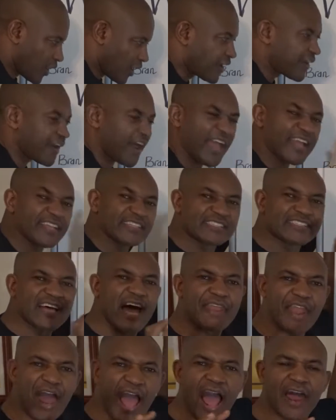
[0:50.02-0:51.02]
grains
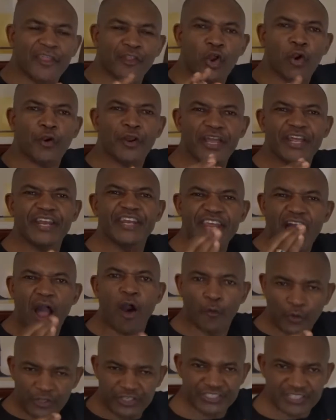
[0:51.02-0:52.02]
that are not in
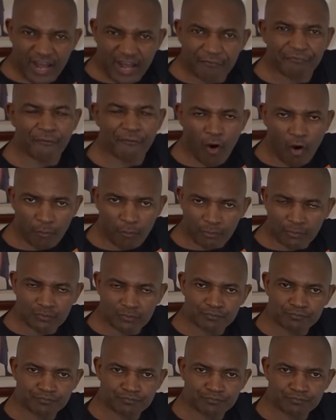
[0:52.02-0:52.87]
their original form.